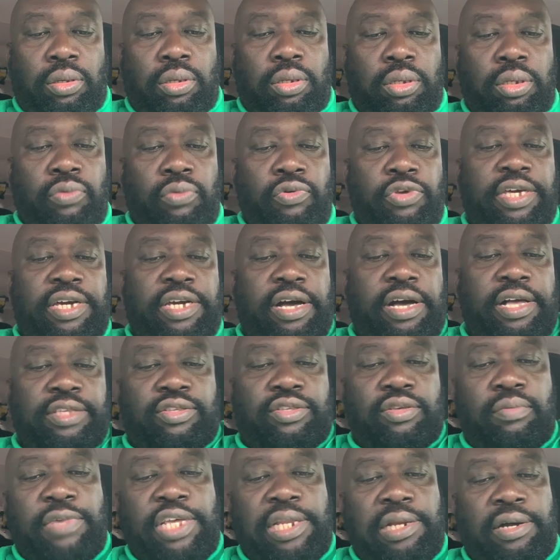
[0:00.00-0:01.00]
The real
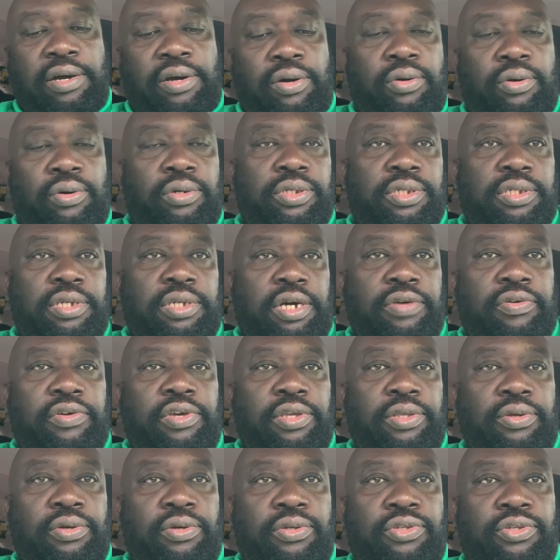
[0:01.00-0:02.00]
cost to build a house,
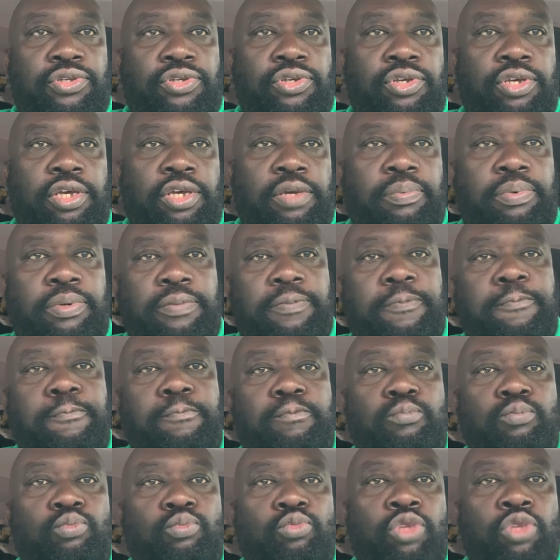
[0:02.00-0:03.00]
concrete was cheap,
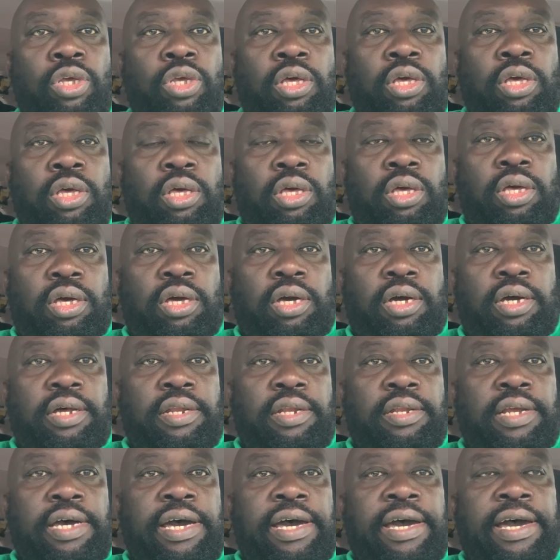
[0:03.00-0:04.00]

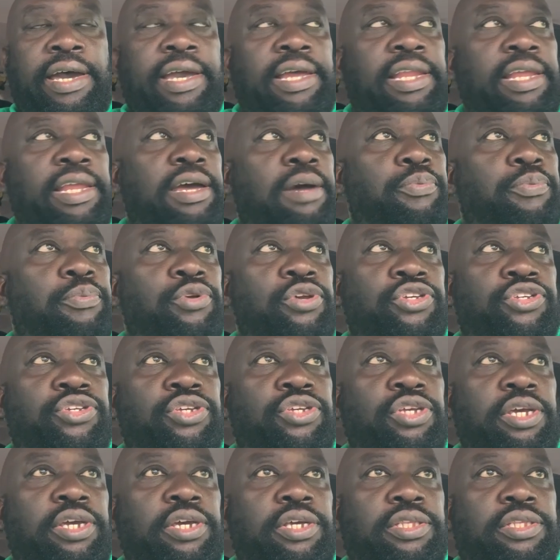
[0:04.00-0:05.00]
and I highly
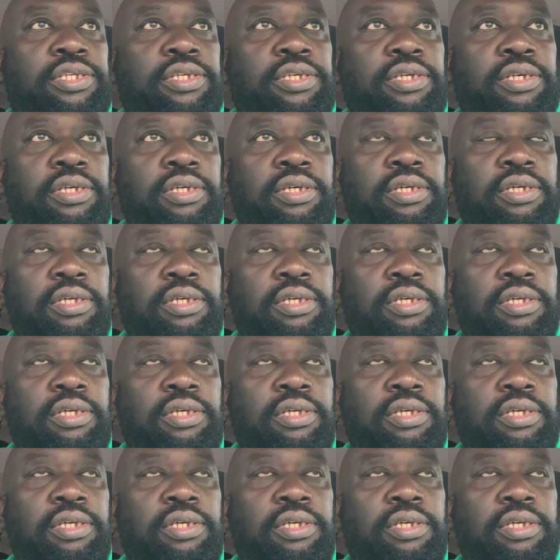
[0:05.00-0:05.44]
appreciate